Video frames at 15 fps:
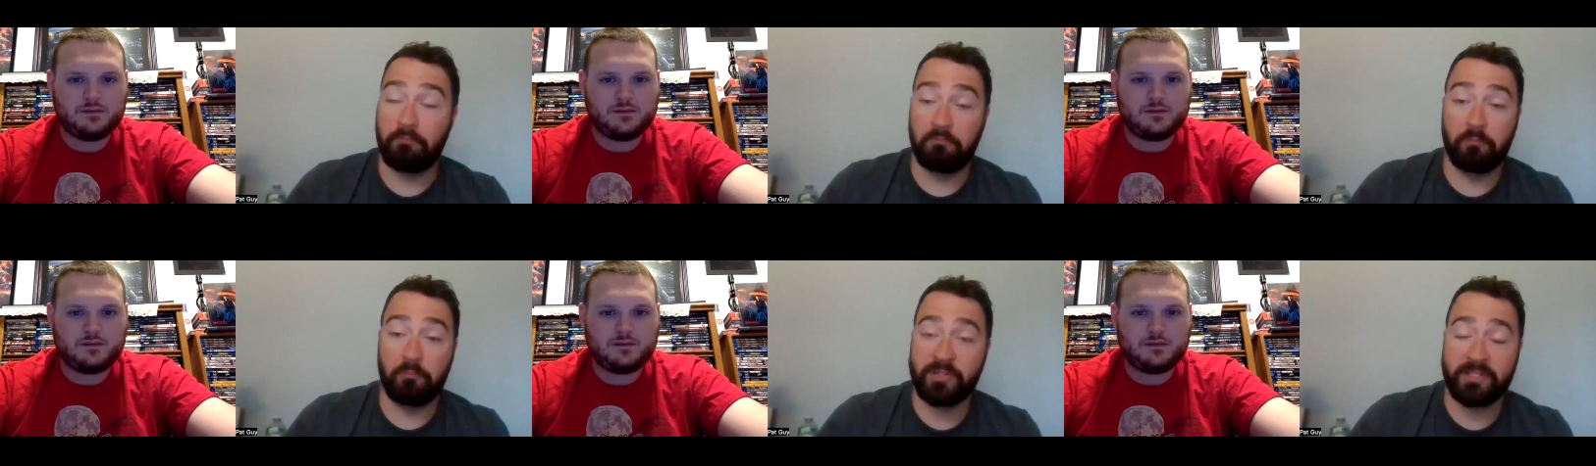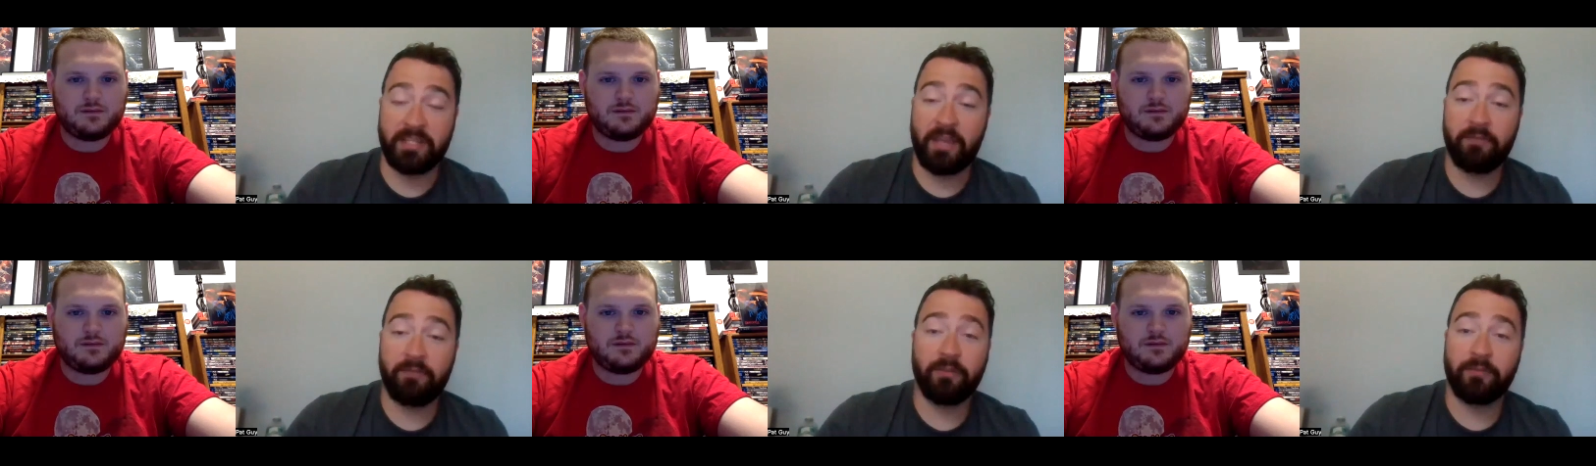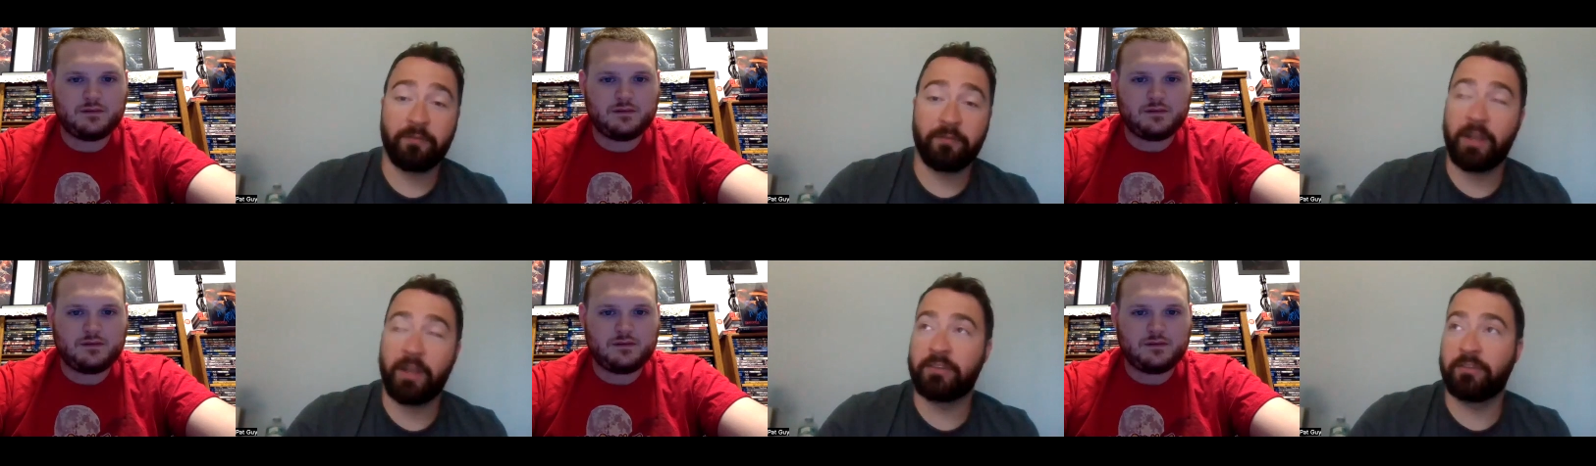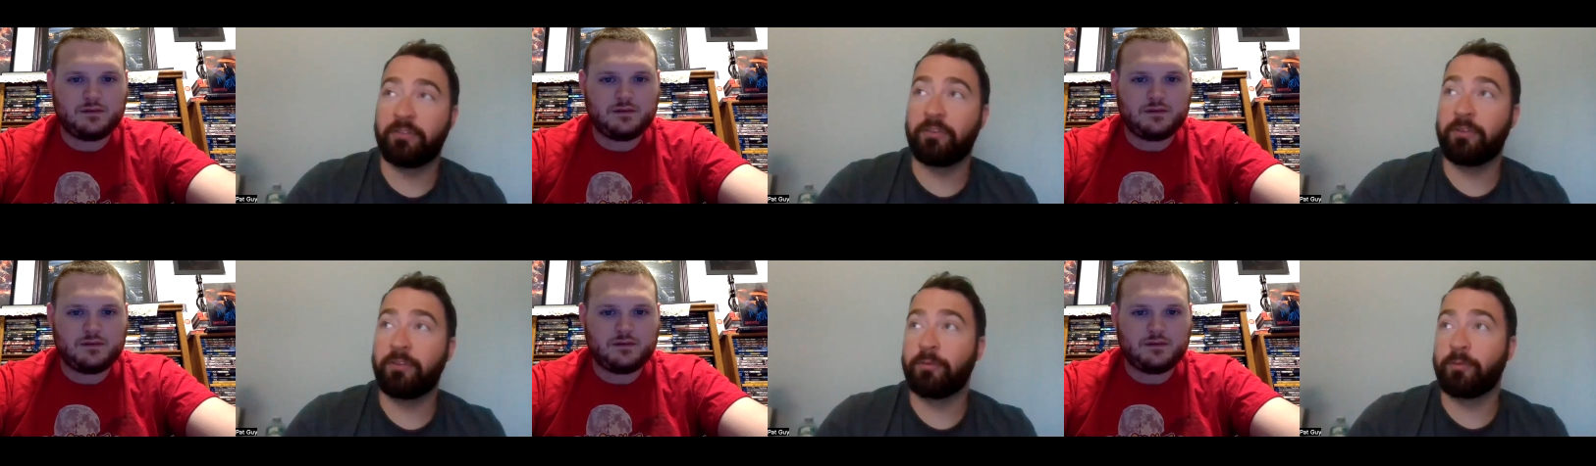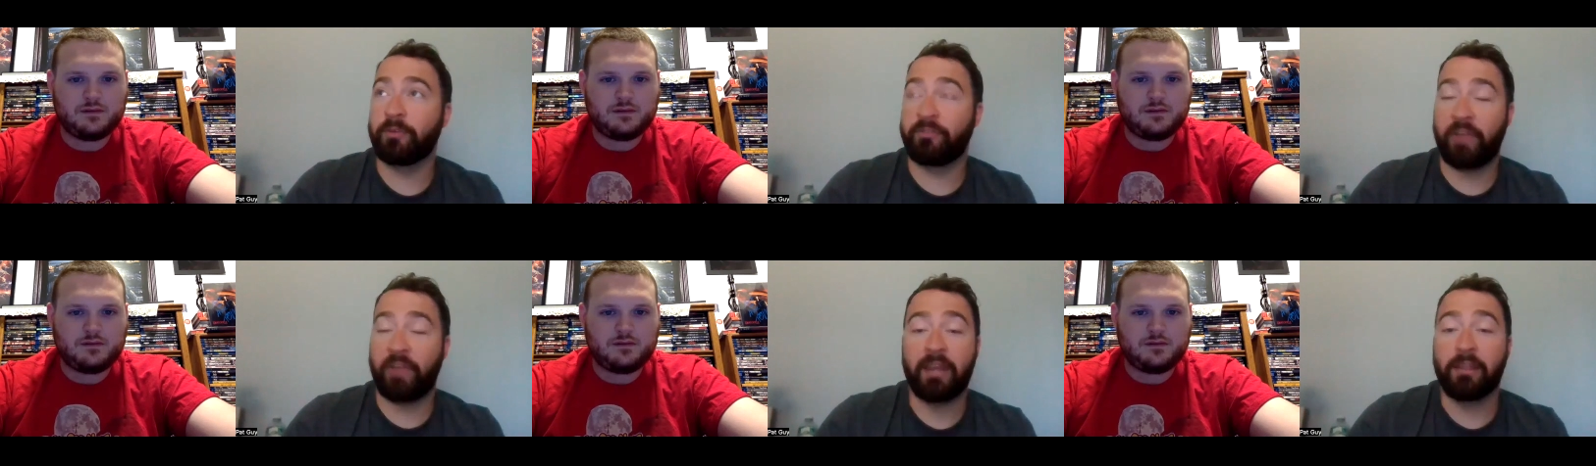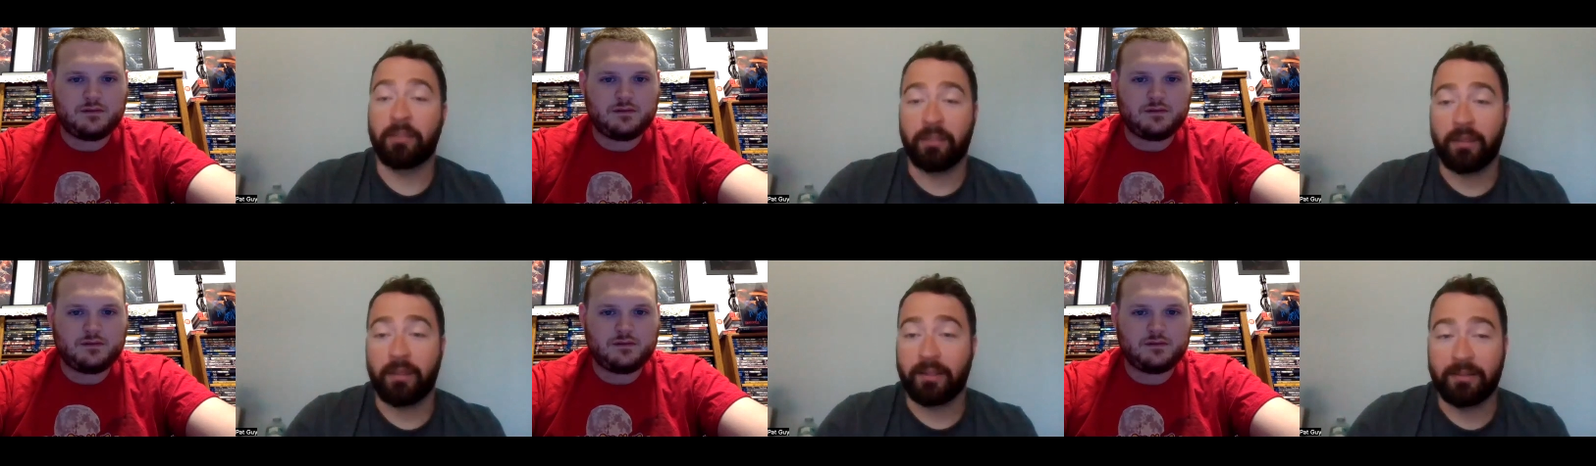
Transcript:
Speaker 1: was never afraid to do was anything.